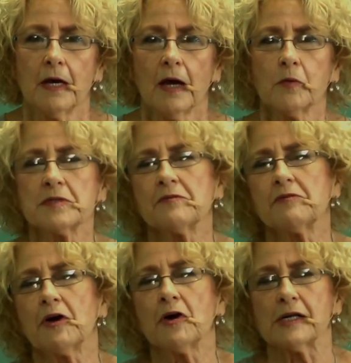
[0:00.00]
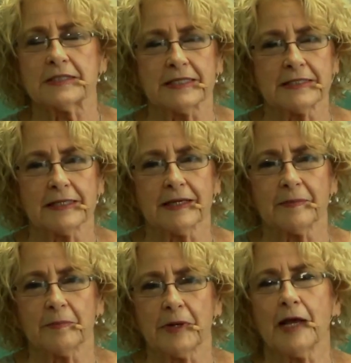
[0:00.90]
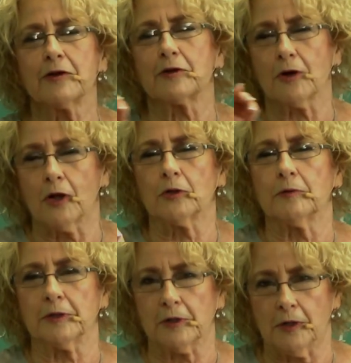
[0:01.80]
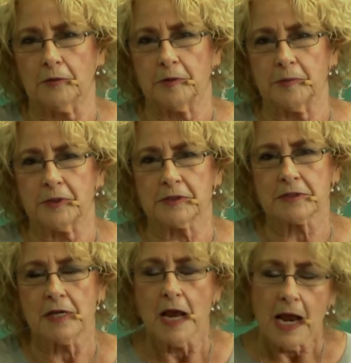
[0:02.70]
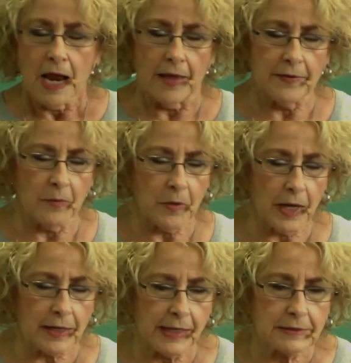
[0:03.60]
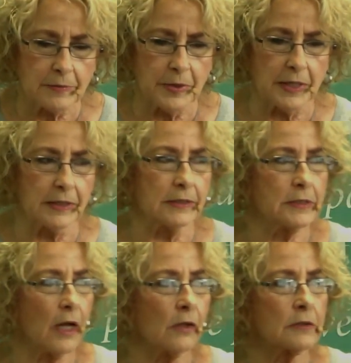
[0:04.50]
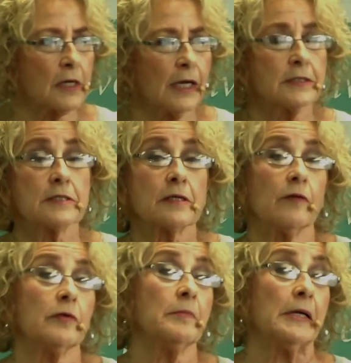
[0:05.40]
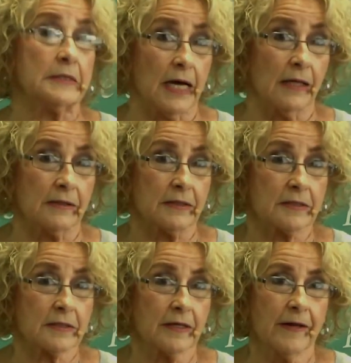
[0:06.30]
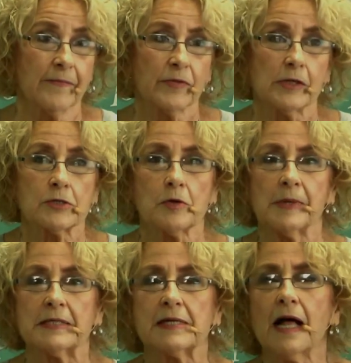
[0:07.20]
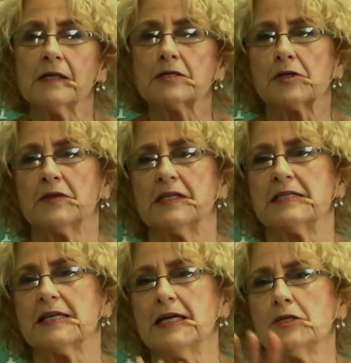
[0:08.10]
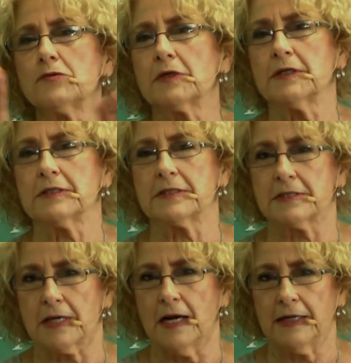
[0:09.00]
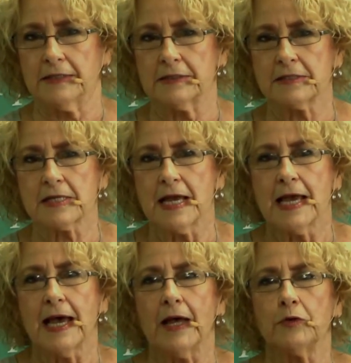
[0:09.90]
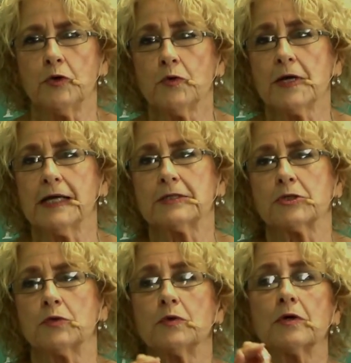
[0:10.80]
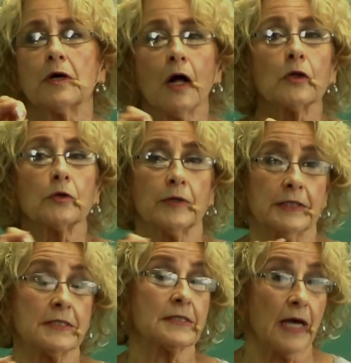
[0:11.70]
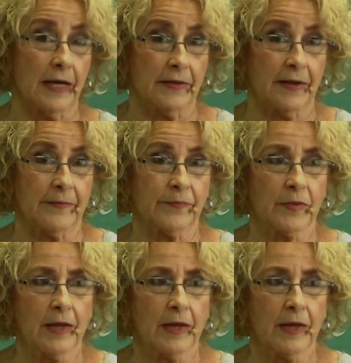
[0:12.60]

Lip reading: I wasn't very artistic, but I could color in coloring books. And then when I got to be an adult, I discovered mandalas. So mandalas are these intricate designs, and you get to color inside them.